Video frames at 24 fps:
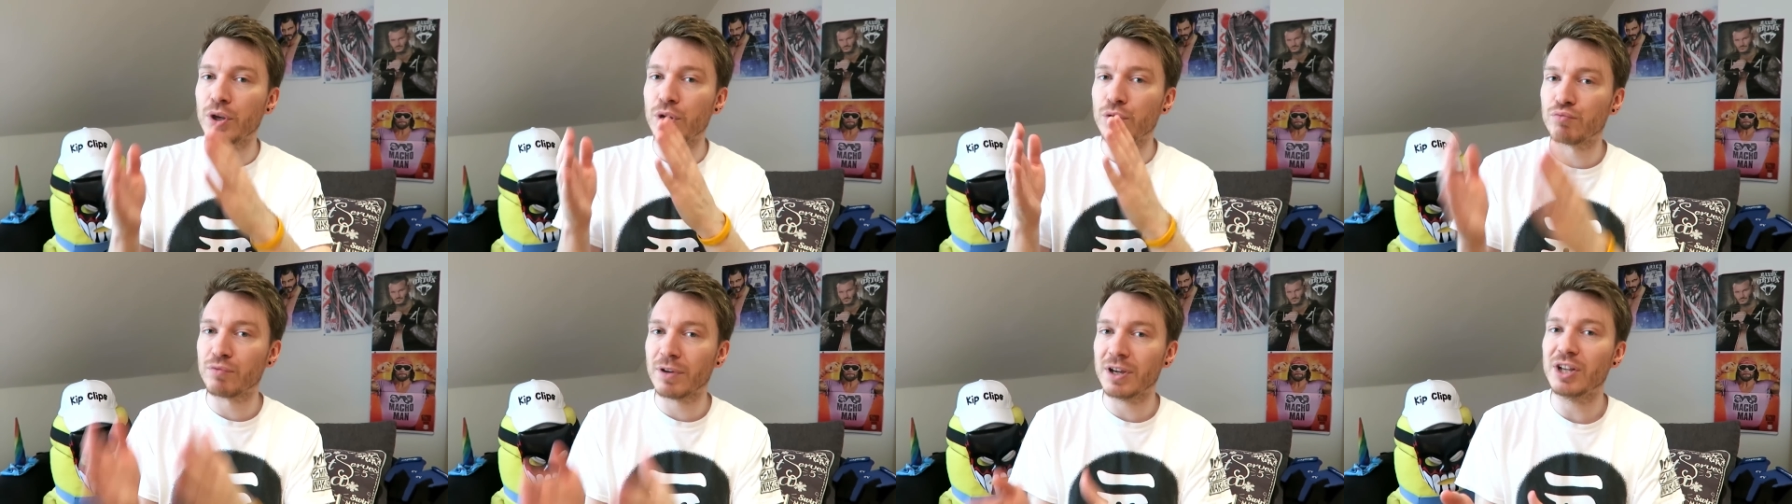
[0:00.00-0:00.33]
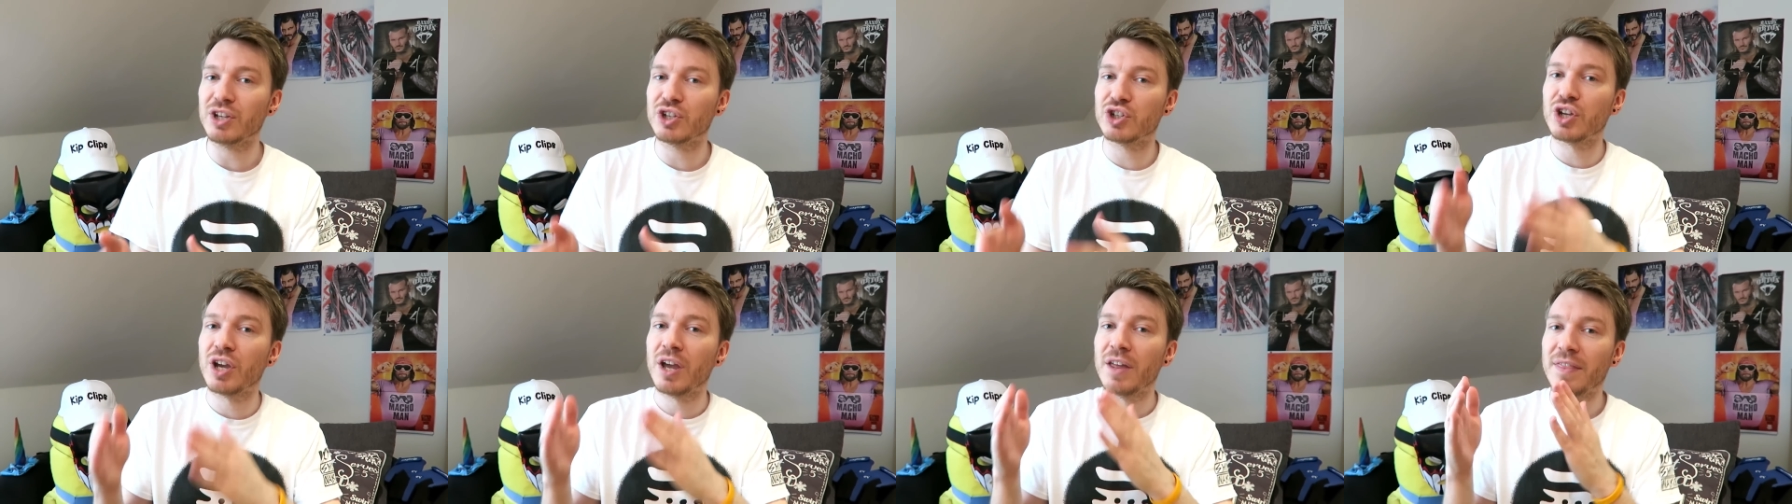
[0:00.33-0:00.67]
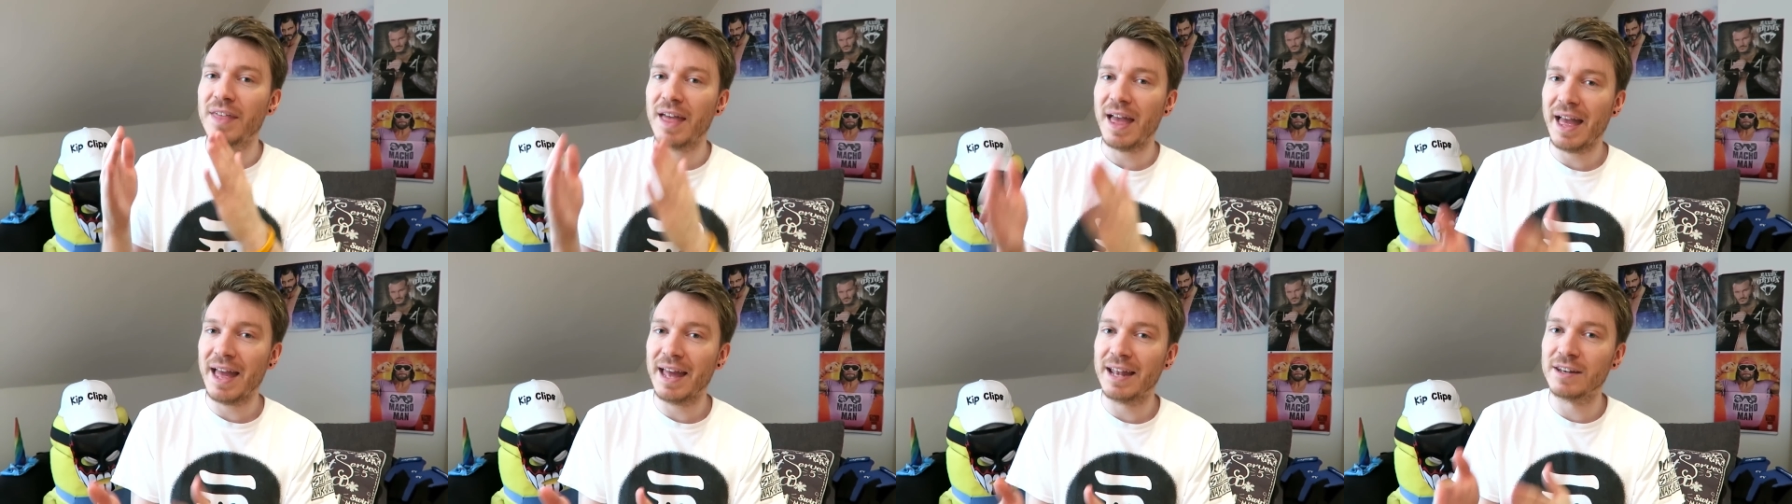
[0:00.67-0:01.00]
you reach
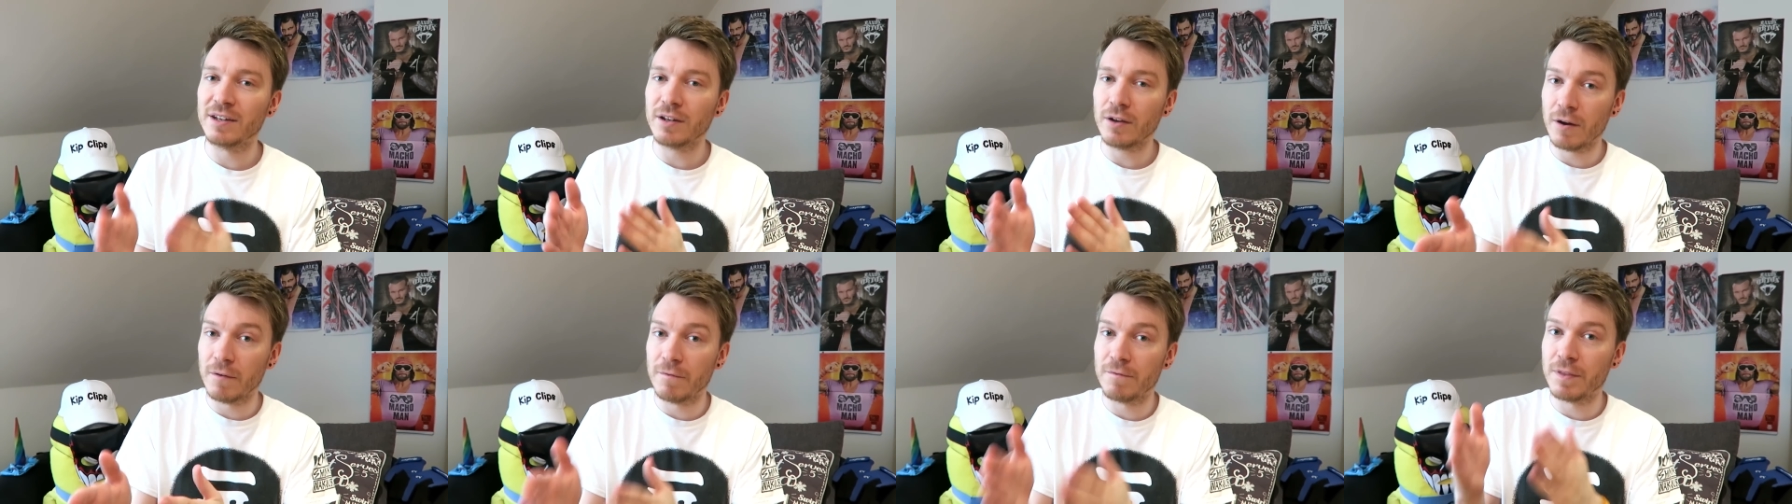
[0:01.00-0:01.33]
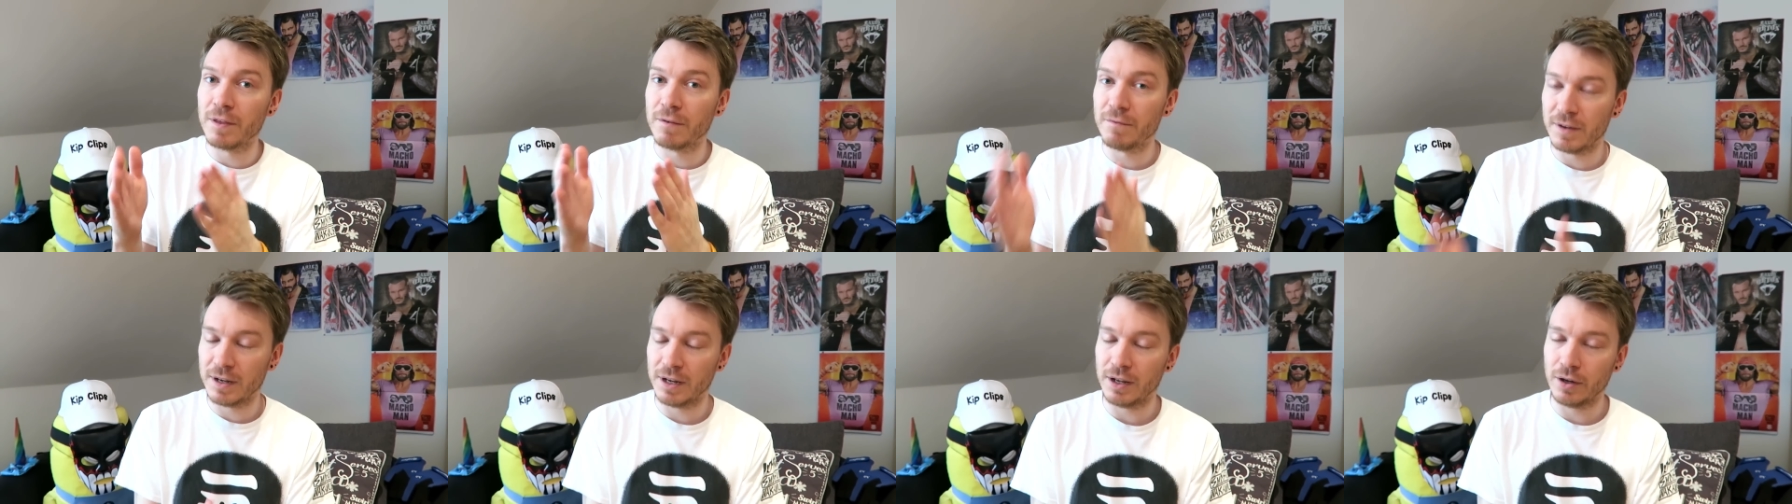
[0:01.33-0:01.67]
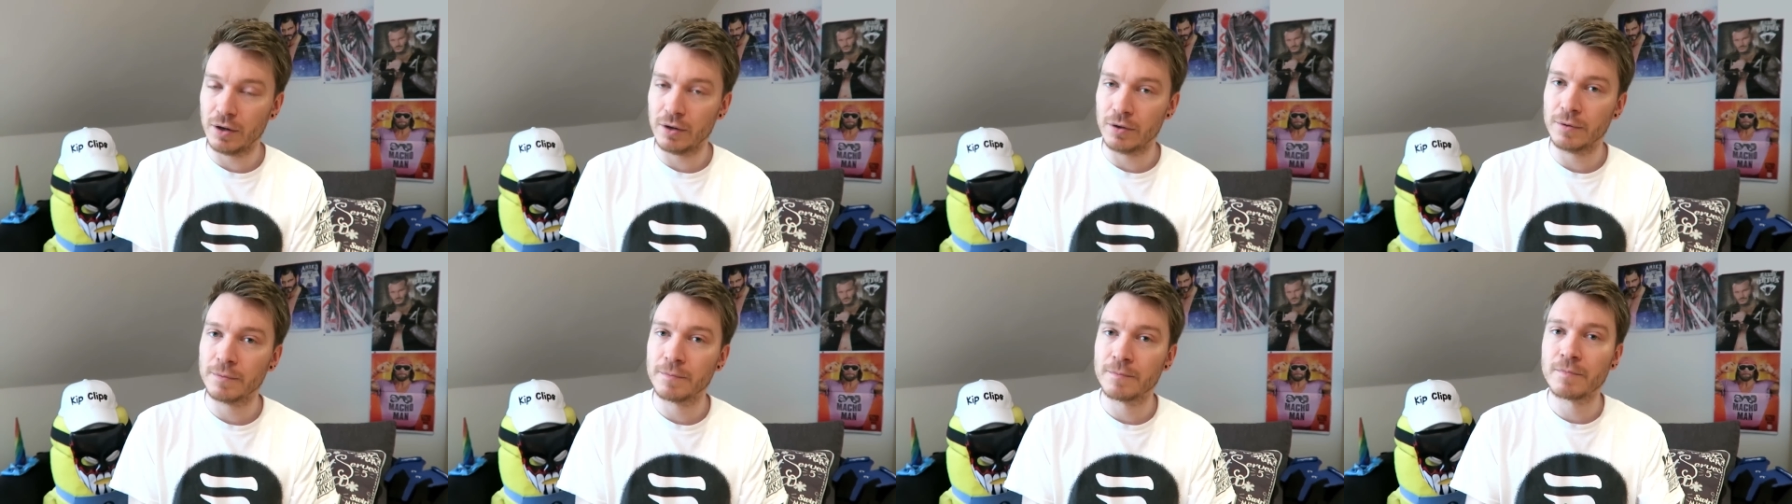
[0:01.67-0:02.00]
the end of the
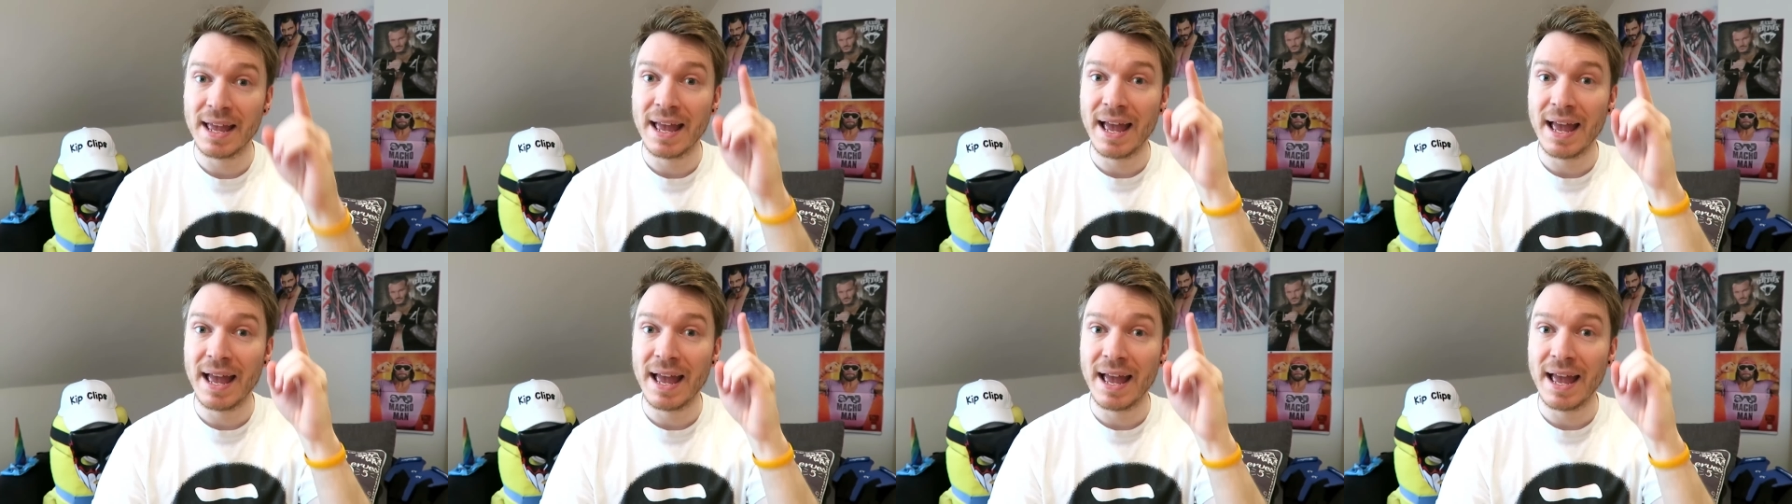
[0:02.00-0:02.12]
video.